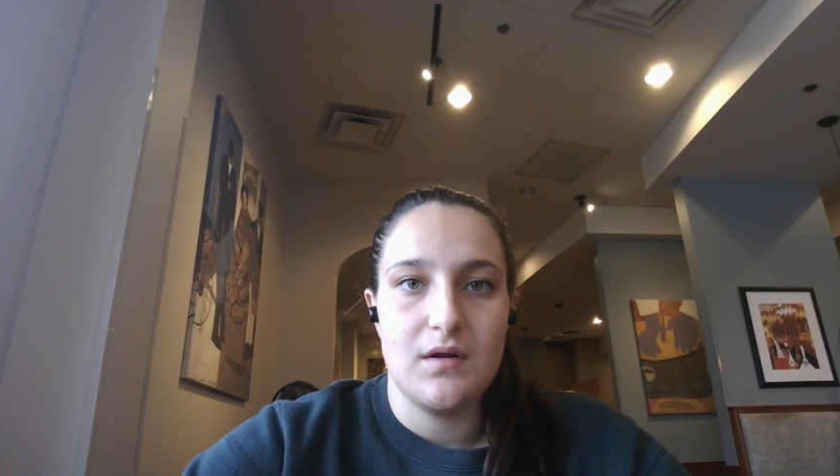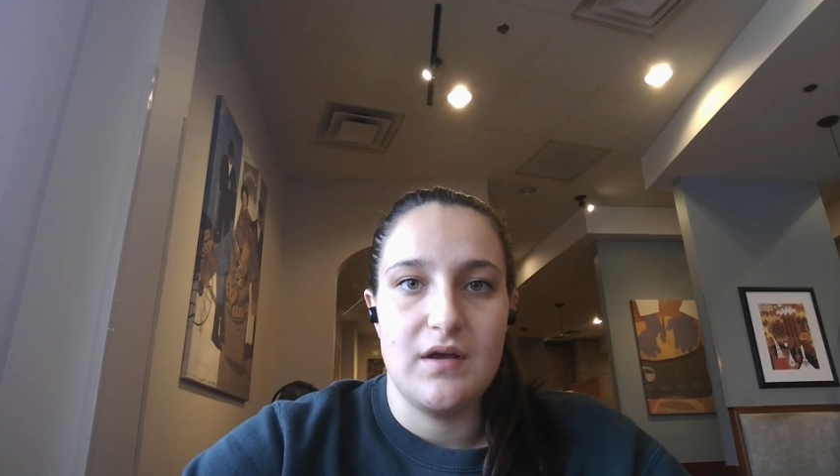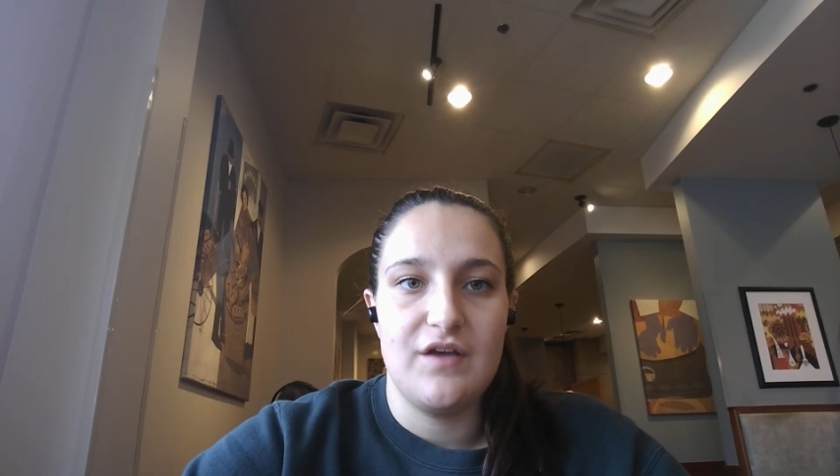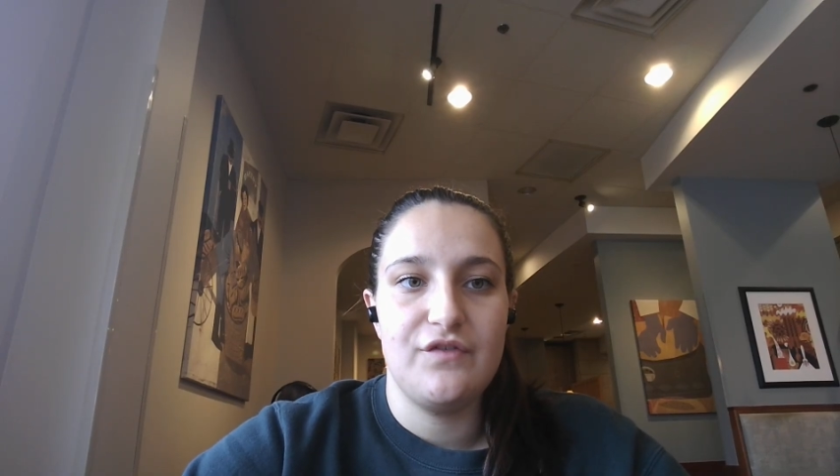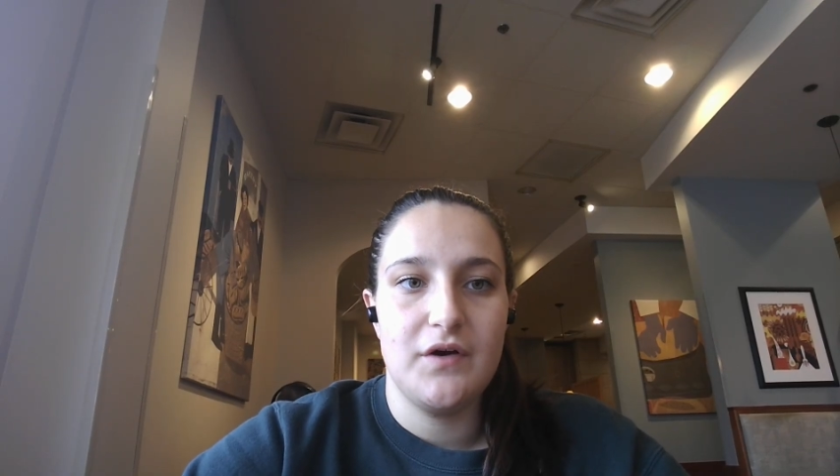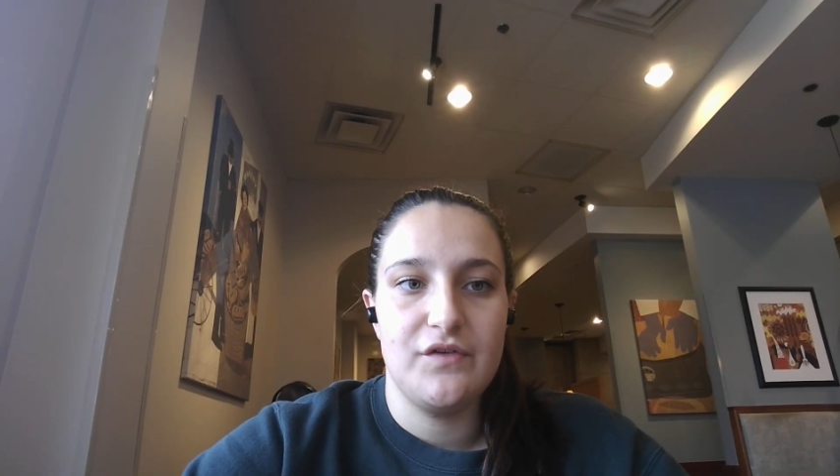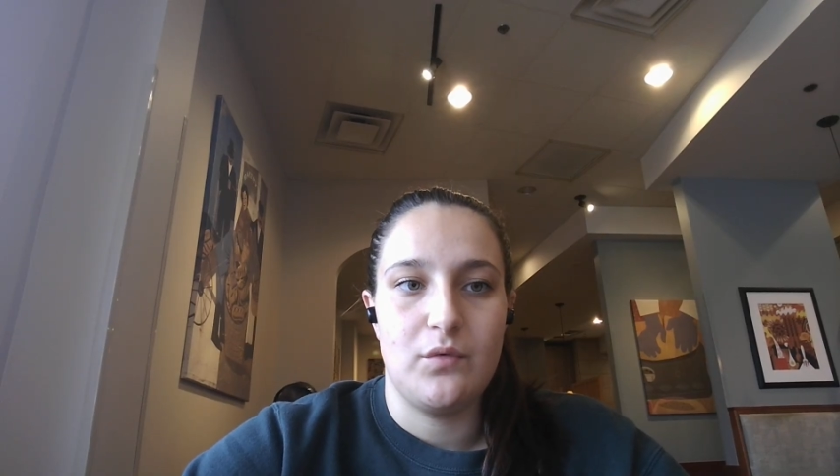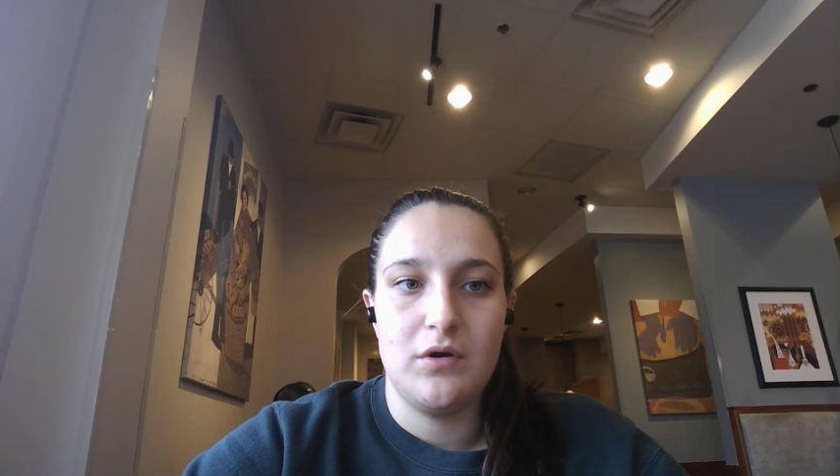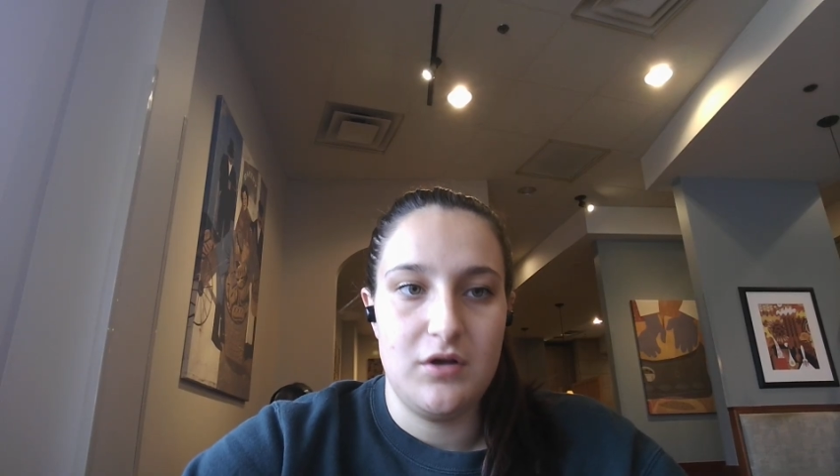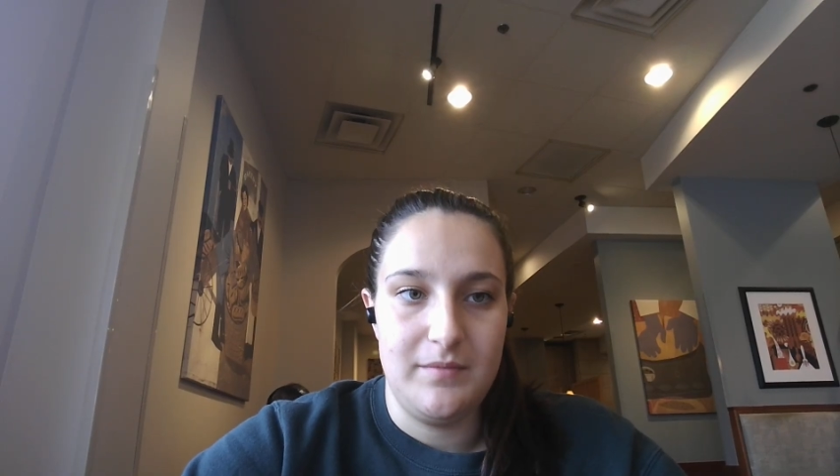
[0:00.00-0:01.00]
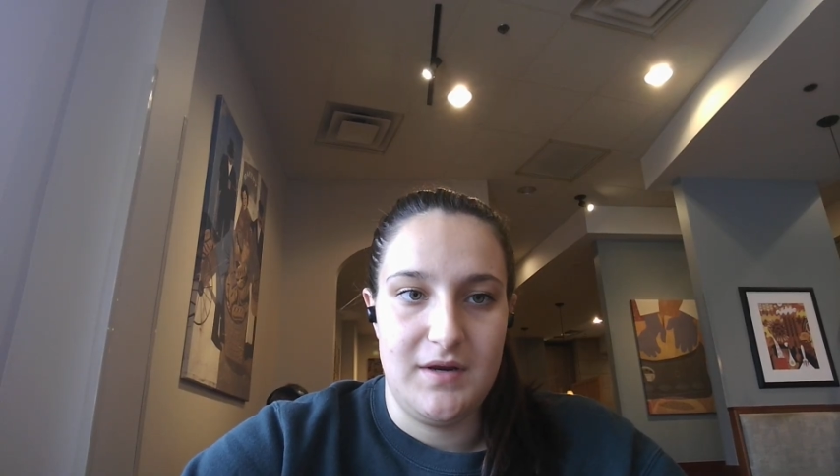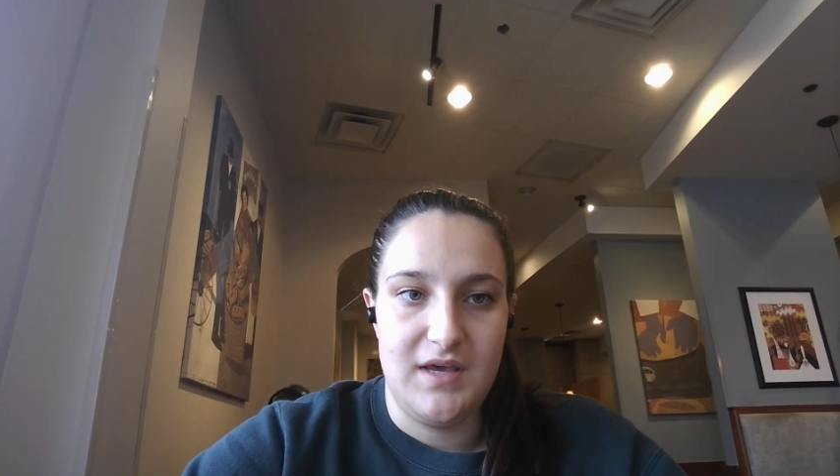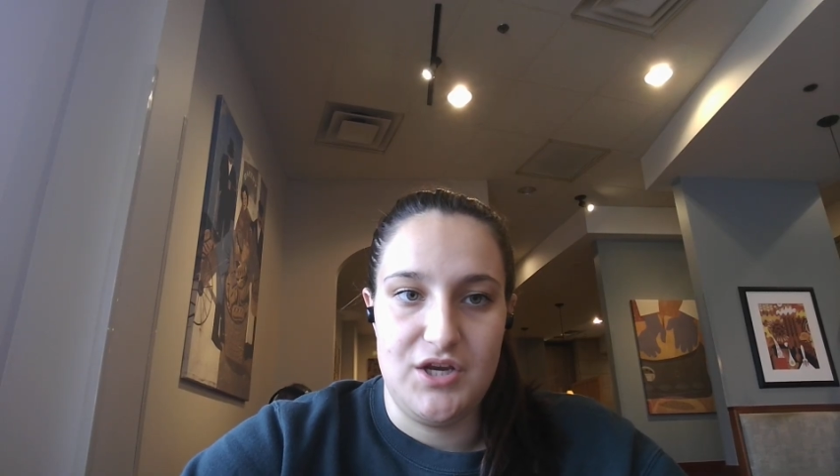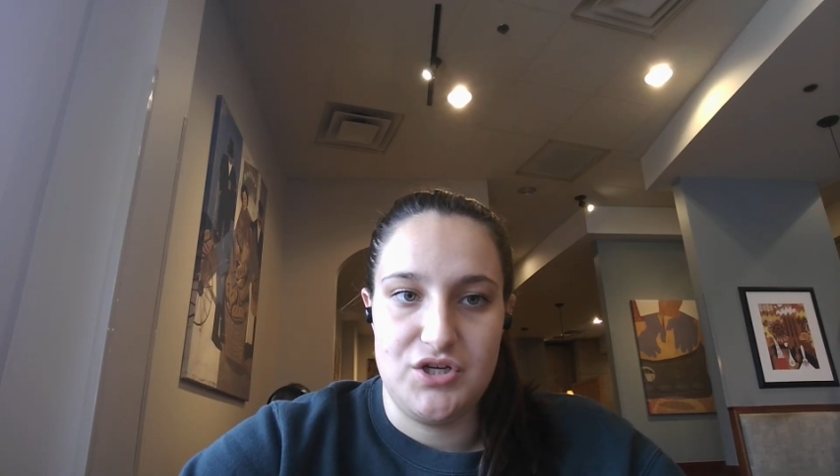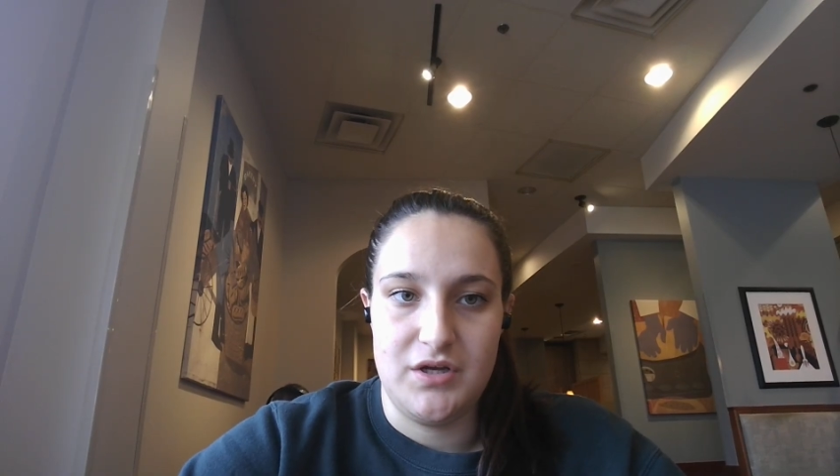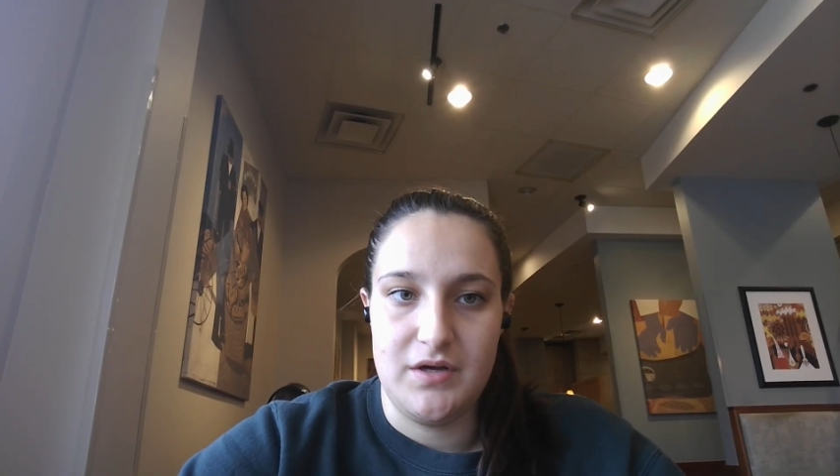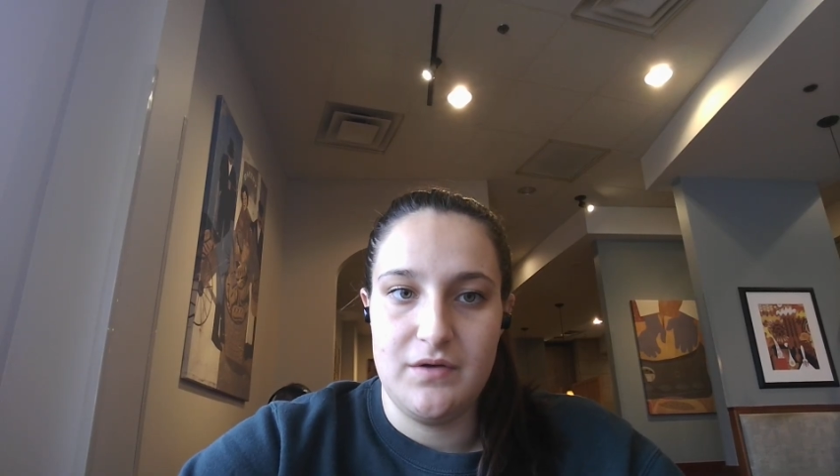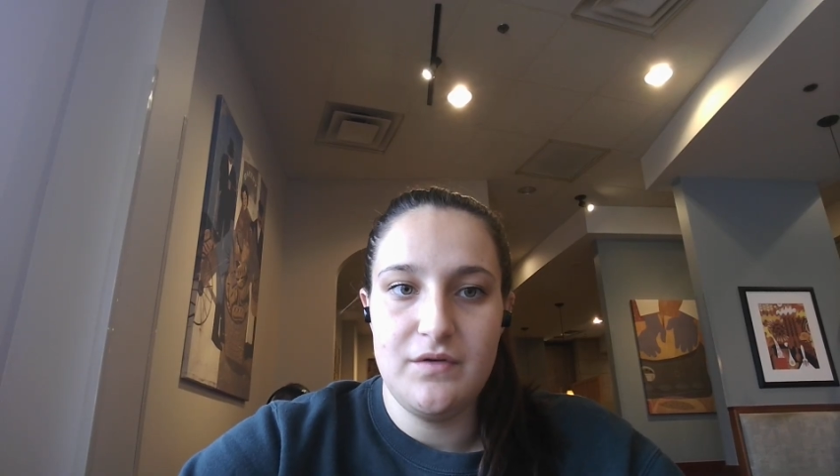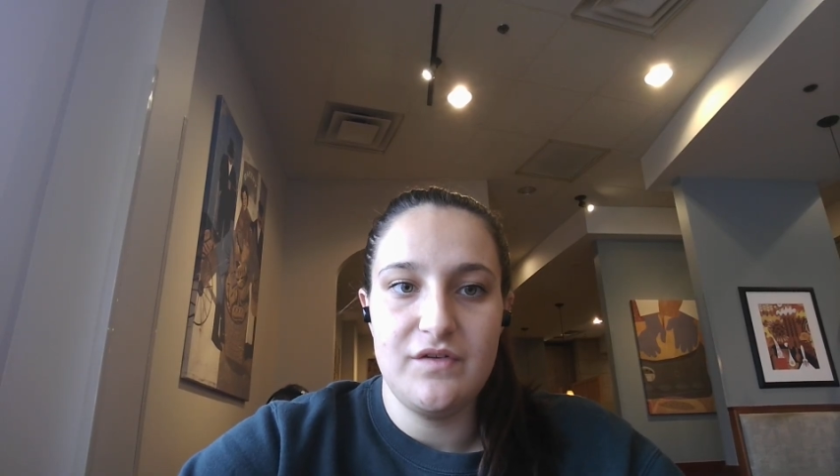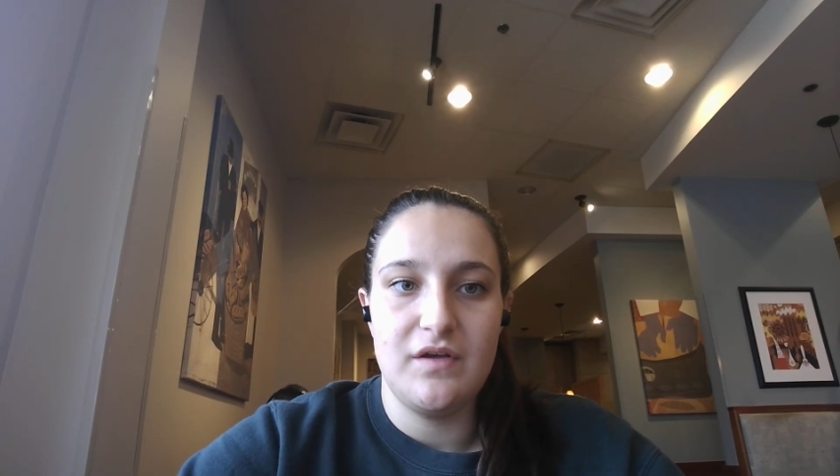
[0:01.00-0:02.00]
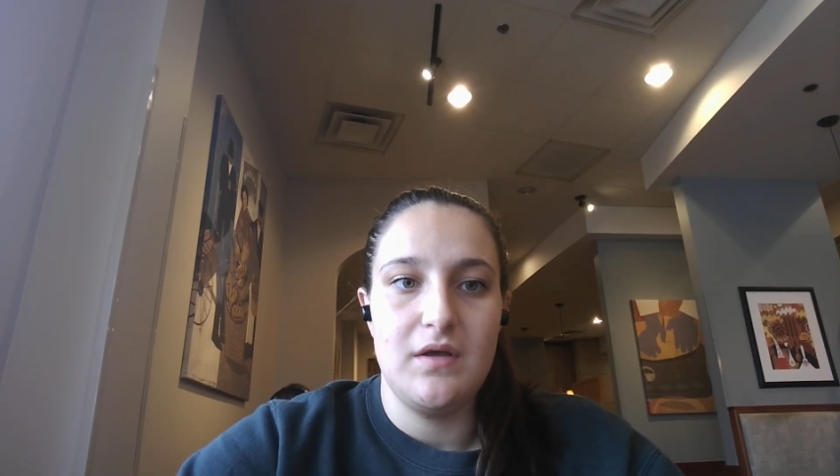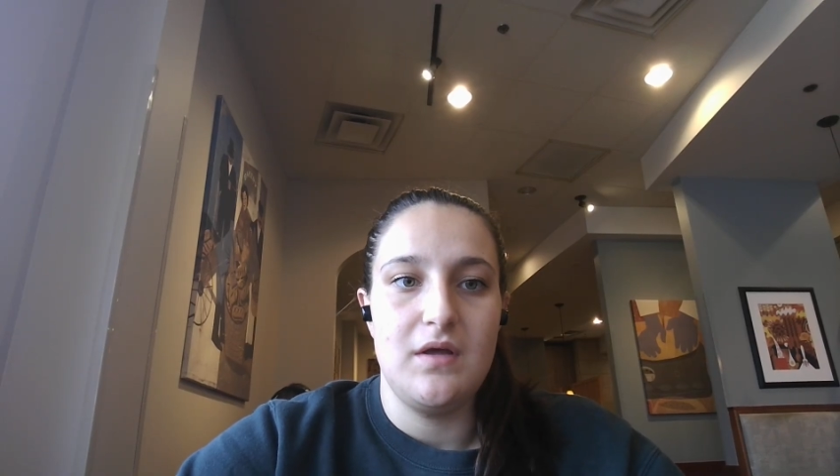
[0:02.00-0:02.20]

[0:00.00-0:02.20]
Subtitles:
As far as oral communication goes,